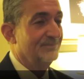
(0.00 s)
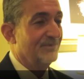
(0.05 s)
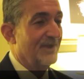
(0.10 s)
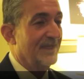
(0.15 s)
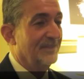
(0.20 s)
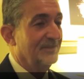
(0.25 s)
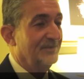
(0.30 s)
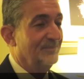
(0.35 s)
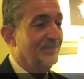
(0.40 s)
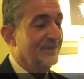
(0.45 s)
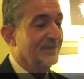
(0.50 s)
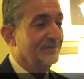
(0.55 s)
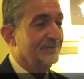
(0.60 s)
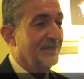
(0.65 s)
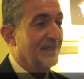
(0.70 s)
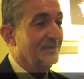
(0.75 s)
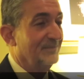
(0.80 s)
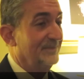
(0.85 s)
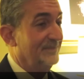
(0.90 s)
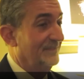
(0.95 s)
Bradley Beal
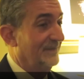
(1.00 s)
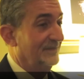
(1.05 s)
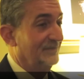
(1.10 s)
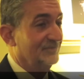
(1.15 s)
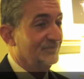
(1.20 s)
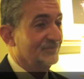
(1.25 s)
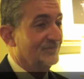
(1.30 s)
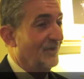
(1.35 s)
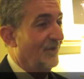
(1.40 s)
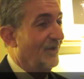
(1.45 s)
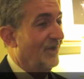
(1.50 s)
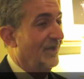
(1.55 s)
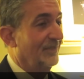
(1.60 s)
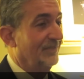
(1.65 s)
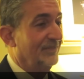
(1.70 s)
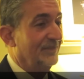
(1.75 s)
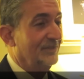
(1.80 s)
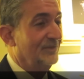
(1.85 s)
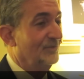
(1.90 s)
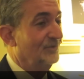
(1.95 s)
tell me that he saw
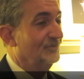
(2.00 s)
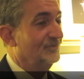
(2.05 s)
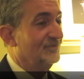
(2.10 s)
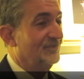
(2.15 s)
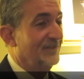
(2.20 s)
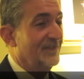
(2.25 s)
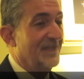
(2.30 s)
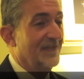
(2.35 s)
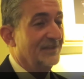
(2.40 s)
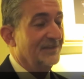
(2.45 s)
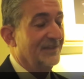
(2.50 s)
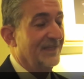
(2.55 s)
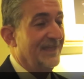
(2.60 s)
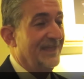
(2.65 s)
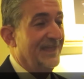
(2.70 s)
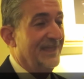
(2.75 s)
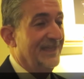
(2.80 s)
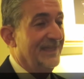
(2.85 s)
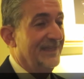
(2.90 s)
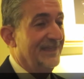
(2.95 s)
the
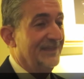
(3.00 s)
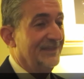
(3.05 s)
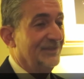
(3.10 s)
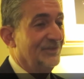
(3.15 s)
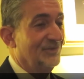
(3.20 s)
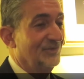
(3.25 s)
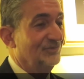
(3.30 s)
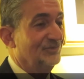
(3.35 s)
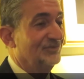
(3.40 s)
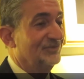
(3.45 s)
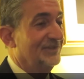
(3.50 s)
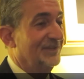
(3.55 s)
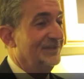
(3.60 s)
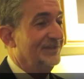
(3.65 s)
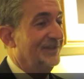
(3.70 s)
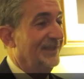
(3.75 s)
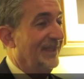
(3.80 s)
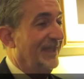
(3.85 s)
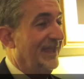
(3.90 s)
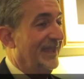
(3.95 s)

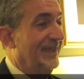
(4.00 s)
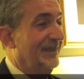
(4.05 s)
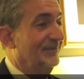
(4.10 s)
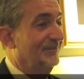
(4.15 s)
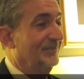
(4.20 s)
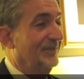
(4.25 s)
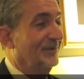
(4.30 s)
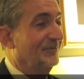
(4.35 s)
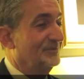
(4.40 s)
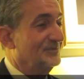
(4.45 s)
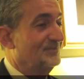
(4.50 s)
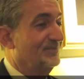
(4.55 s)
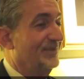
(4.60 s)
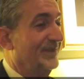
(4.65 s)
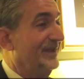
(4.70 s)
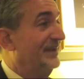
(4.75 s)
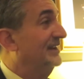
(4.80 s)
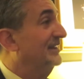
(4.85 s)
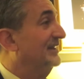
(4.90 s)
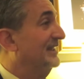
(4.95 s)
UCLA-Houston game that was
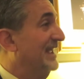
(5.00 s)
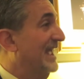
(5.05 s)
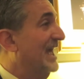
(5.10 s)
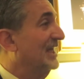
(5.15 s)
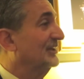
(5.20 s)
played in the